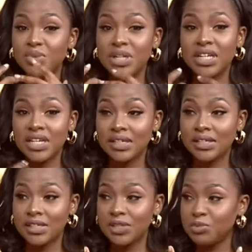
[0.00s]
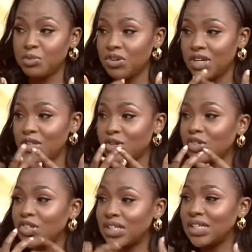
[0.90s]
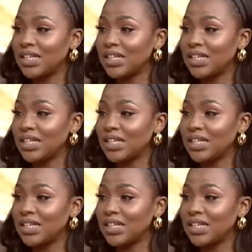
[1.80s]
really is a spirit. It's not just an